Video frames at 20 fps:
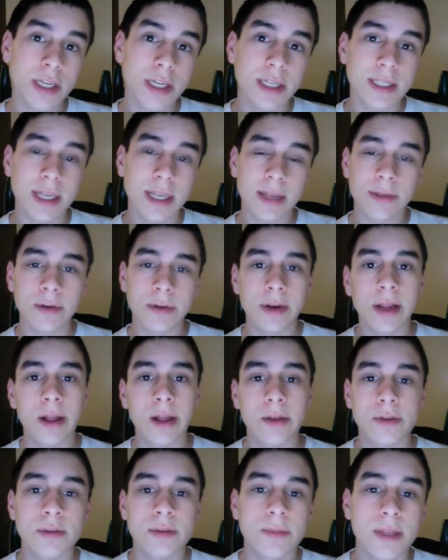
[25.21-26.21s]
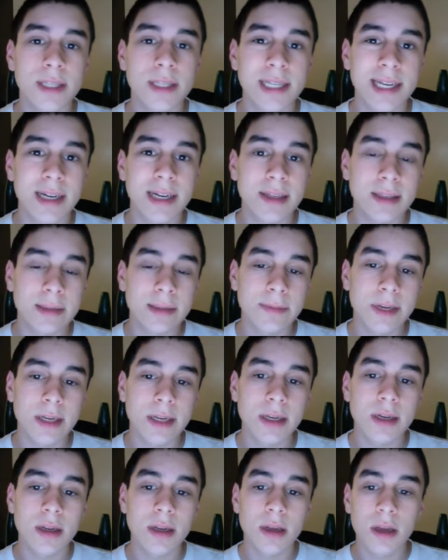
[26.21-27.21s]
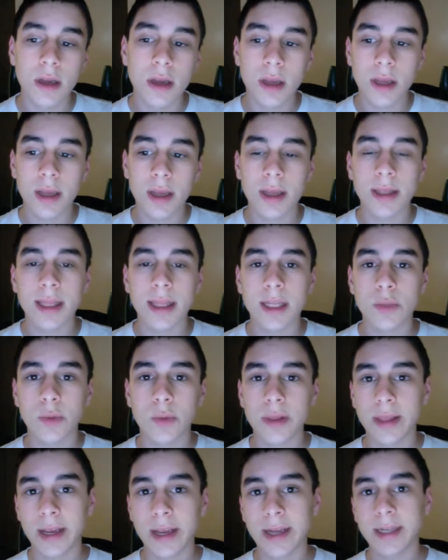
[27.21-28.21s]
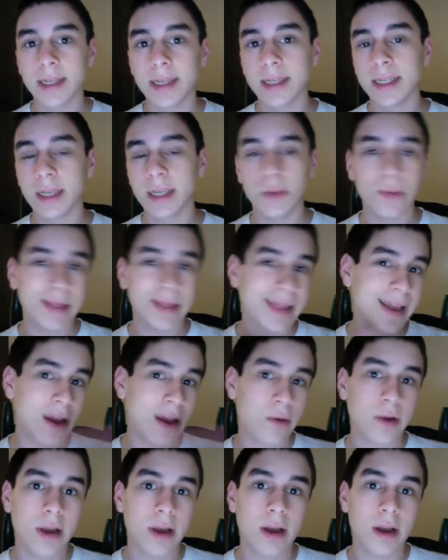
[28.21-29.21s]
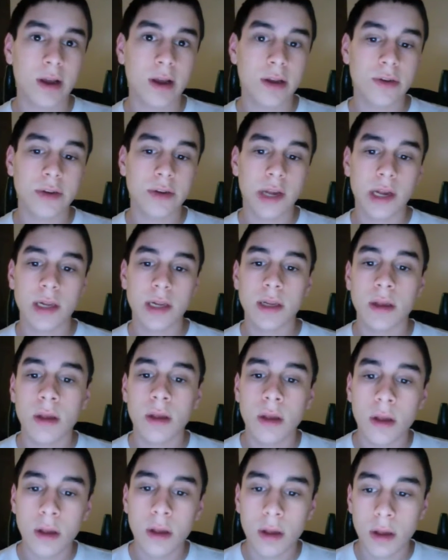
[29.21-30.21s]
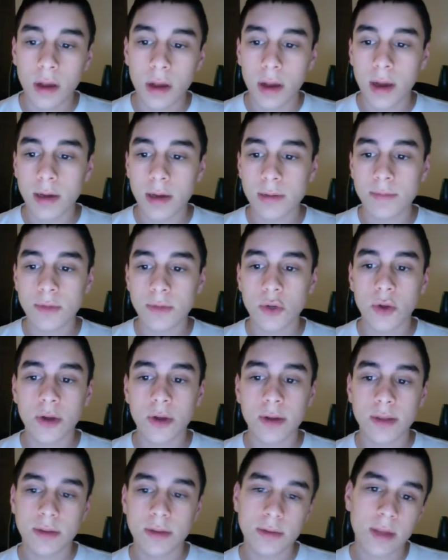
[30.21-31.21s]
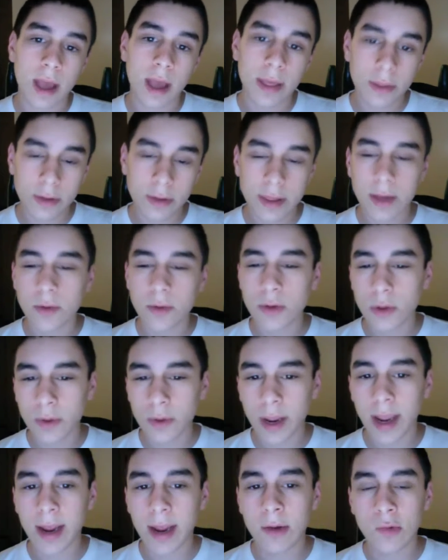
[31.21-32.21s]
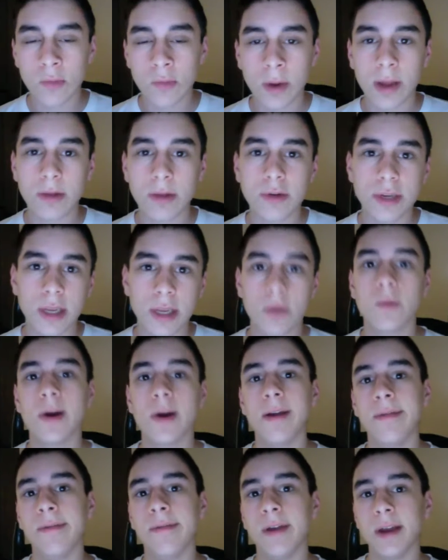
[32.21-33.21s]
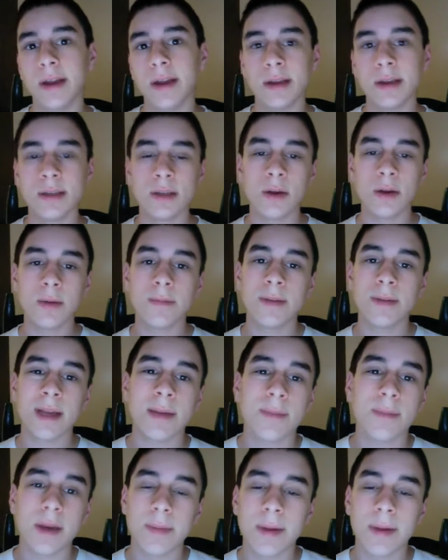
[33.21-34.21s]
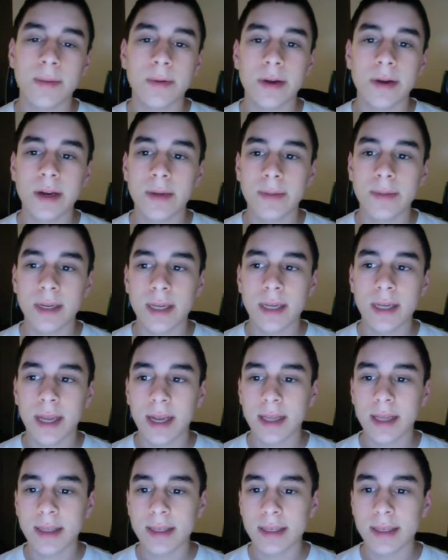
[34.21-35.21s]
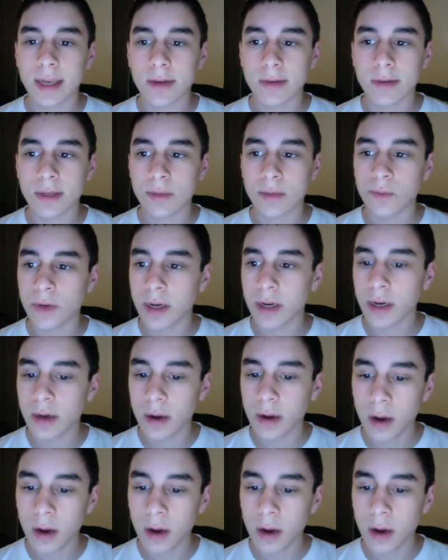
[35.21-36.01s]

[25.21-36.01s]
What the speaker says: It's like $30 a month to get unlimited, and that's with AT&T without a contract. So I thought that was okay. I would probably just get Wi-Fi because not many people are going to be taking this out somewhere.